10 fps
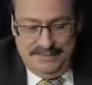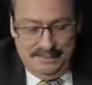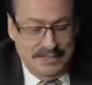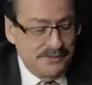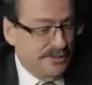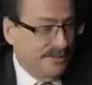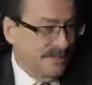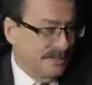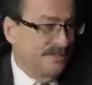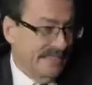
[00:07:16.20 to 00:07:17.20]

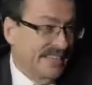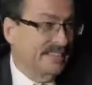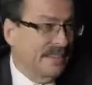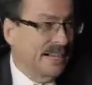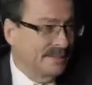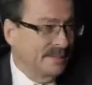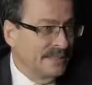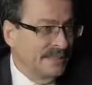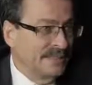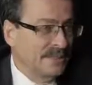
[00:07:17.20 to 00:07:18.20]
transfers take time.
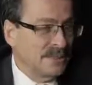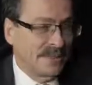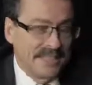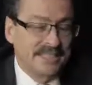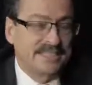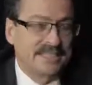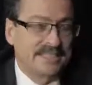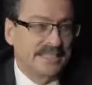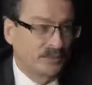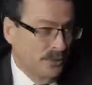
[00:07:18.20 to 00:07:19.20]
So getting
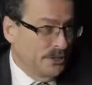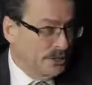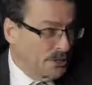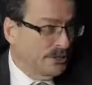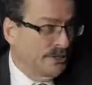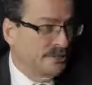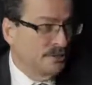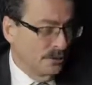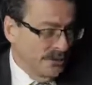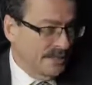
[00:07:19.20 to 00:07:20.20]
there in one shot
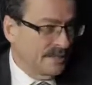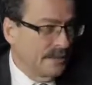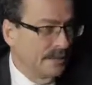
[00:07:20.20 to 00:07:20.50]
is always